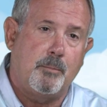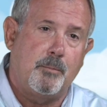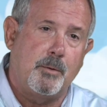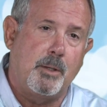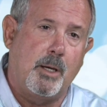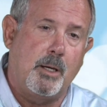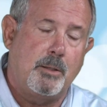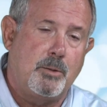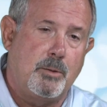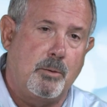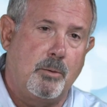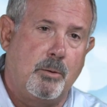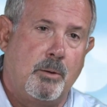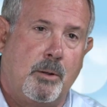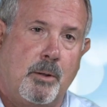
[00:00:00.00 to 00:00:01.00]
for day 2,
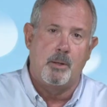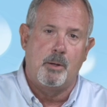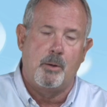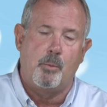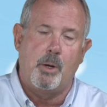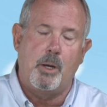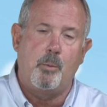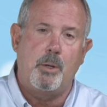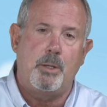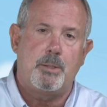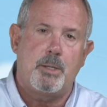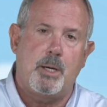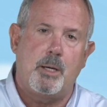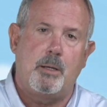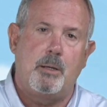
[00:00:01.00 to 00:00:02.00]
where we
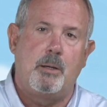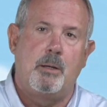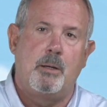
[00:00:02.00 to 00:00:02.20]
take